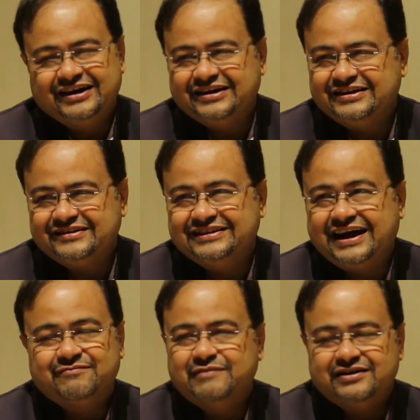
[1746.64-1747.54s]

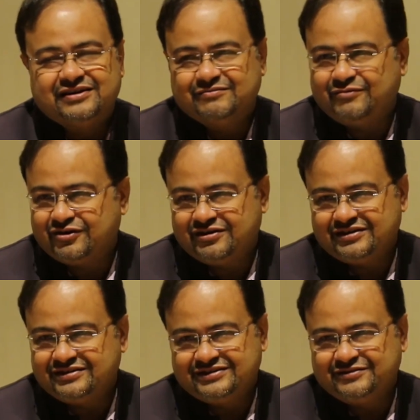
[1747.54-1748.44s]
That mental
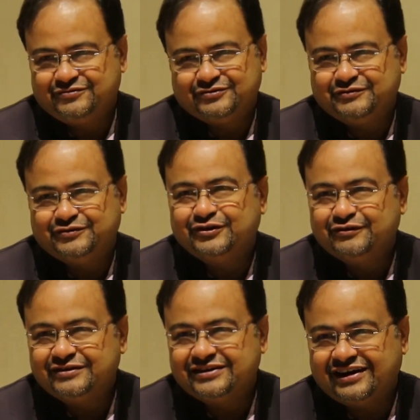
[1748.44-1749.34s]
model, if you
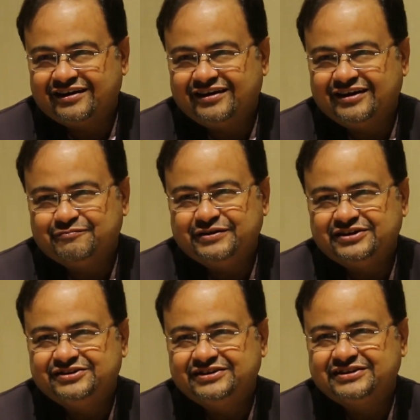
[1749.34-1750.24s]
live in Kerala,
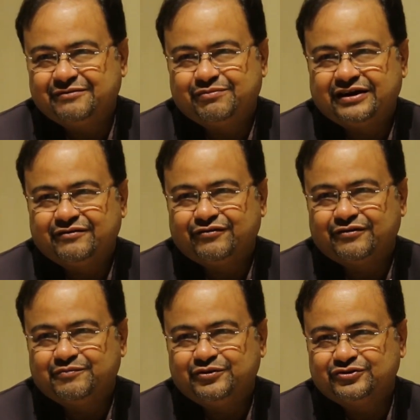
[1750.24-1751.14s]
PhDs are applying for
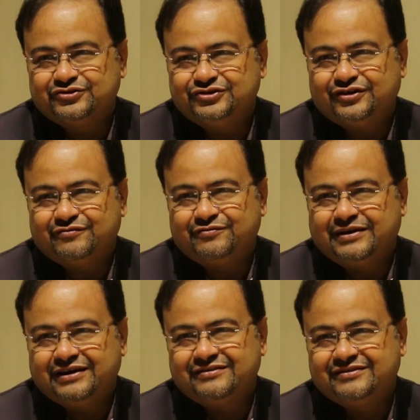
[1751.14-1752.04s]
a peon's job.
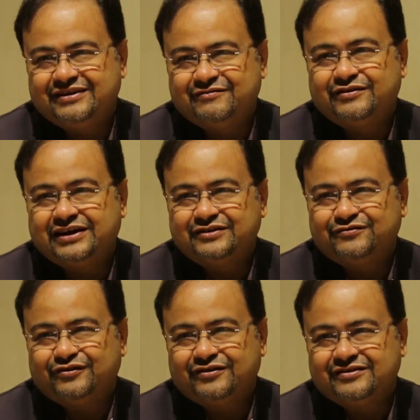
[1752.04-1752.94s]
I had
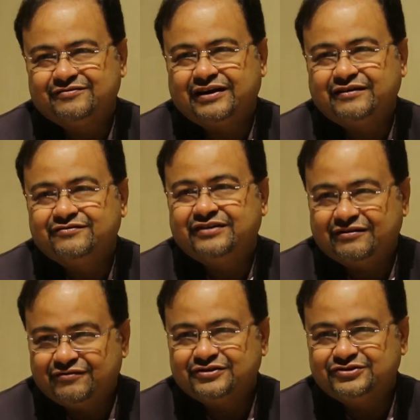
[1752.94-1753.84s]
advertised for 5
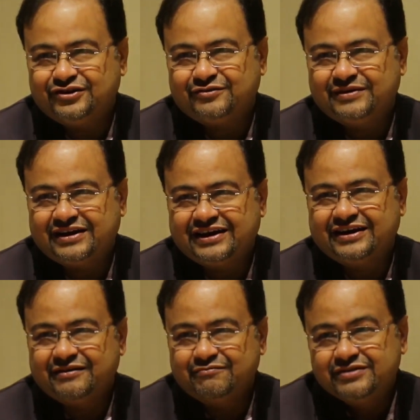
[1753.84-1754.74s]
drivers' job, and I
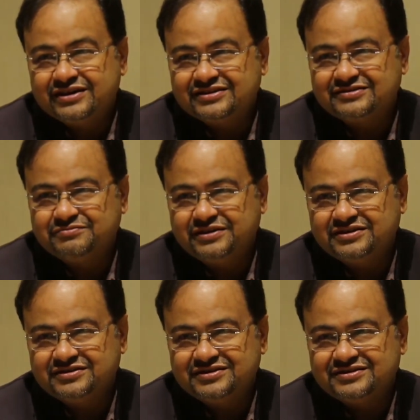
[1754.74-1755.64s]
had MBAs,
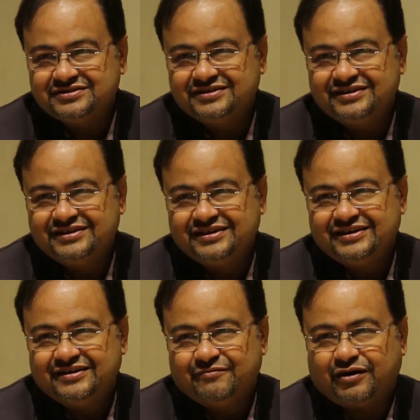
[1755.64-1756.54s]
PhDs,
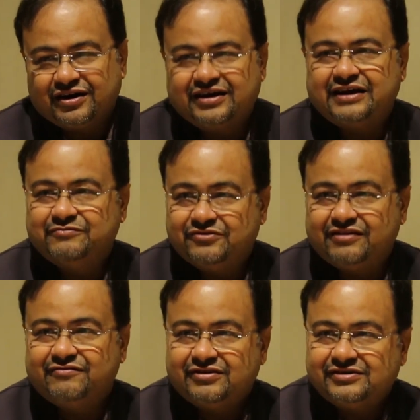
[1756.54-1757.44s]
part-time
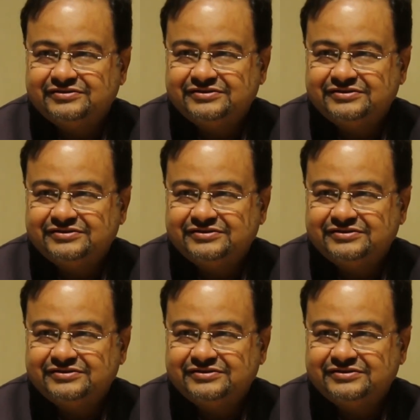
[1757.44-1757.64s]
driver.